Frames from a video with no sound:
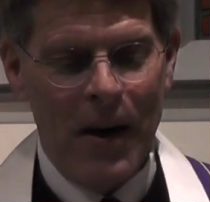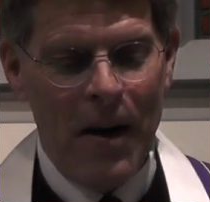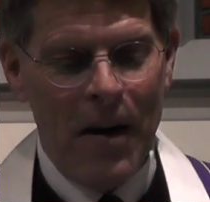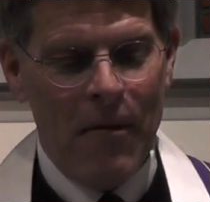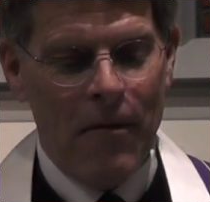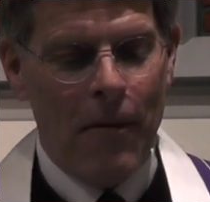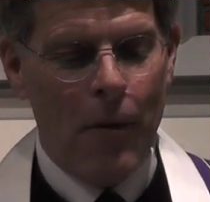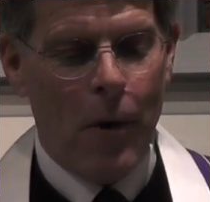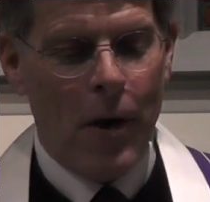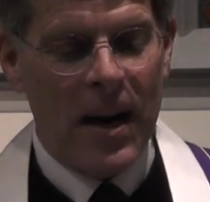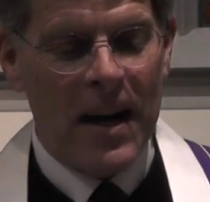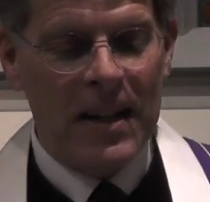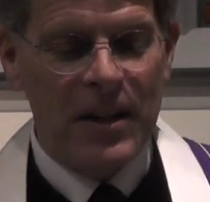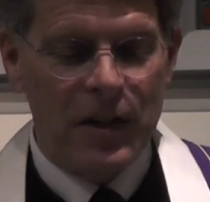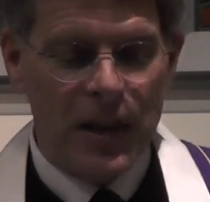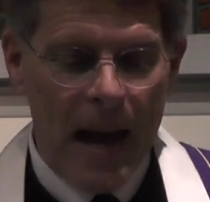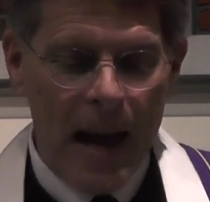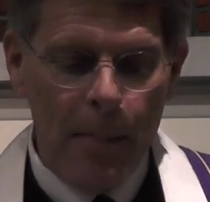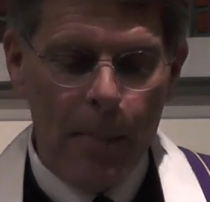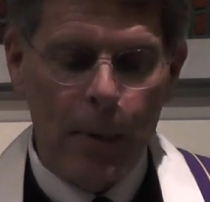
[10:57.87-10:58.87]
for
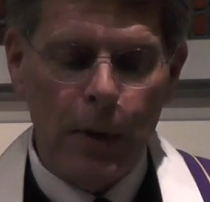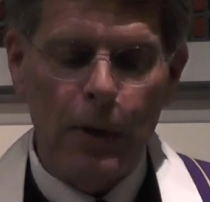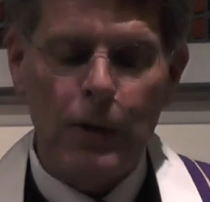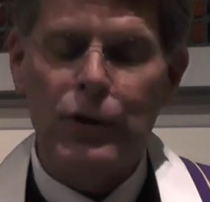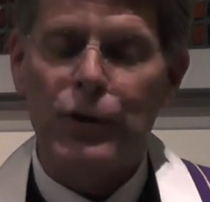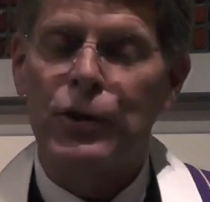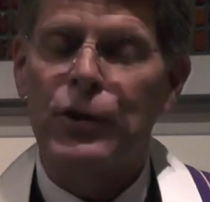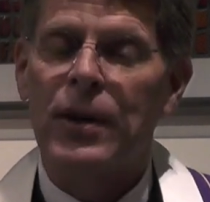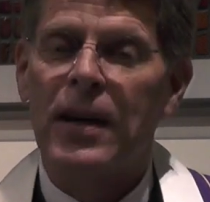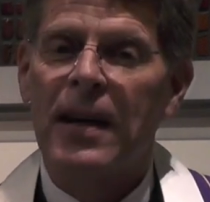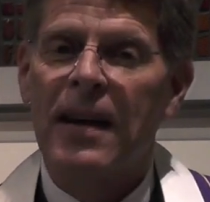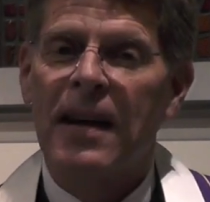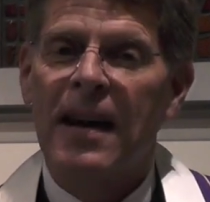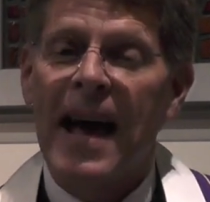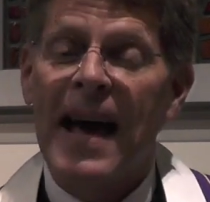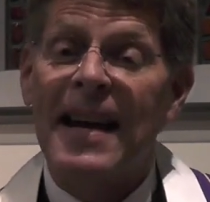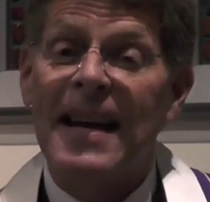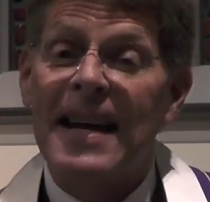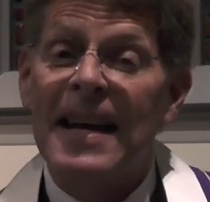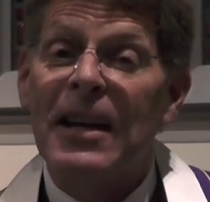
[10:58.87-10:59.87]
examples
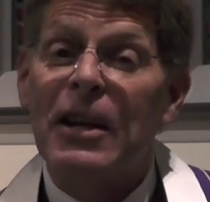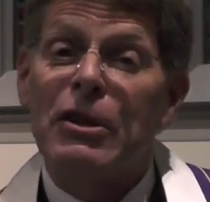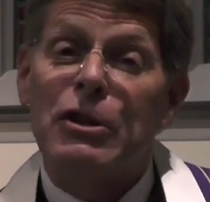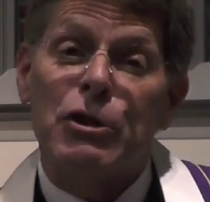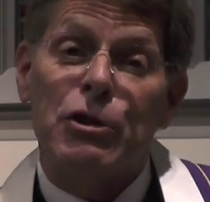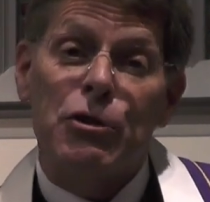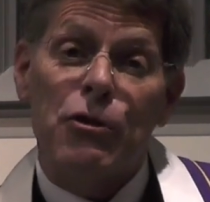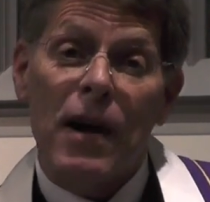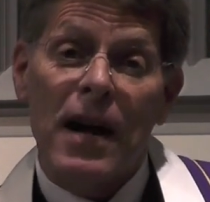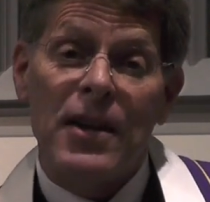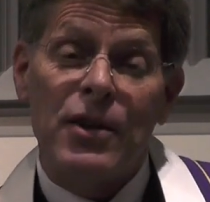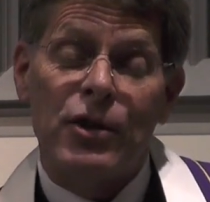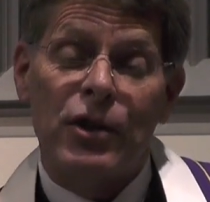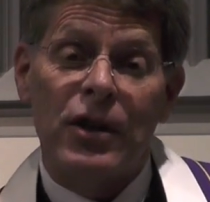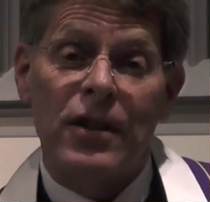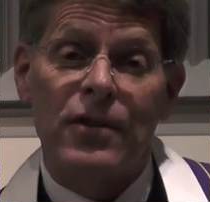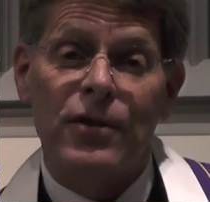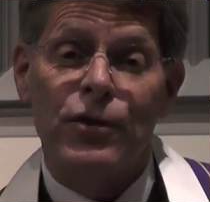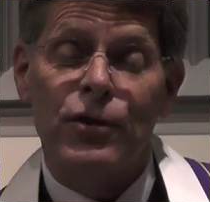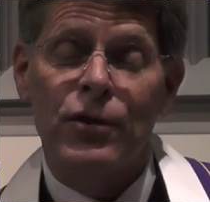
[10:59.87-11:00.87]
and
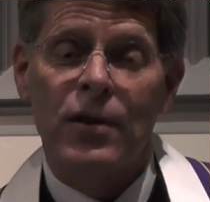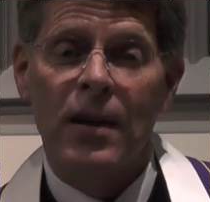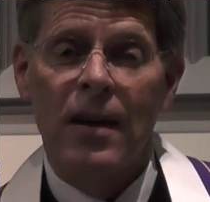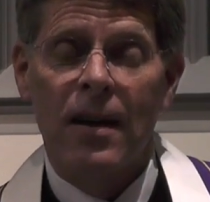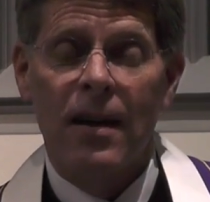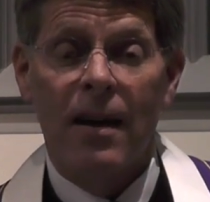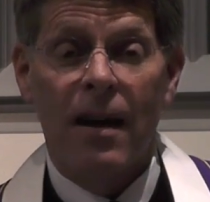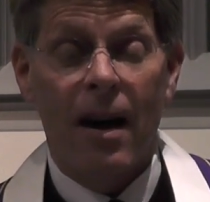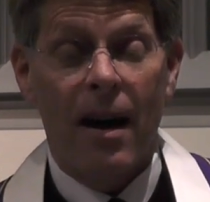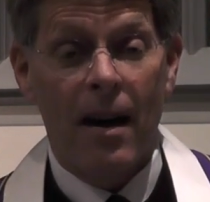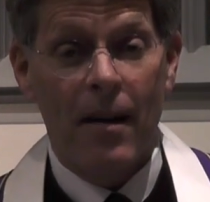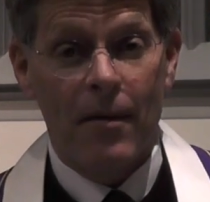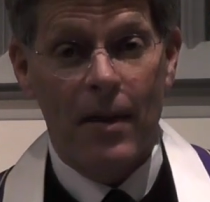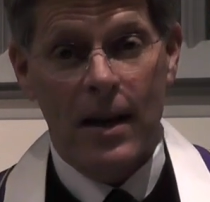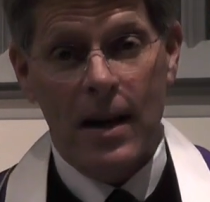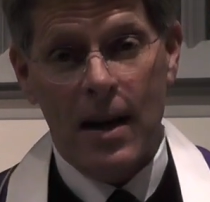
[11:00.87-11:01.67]
illustrations of the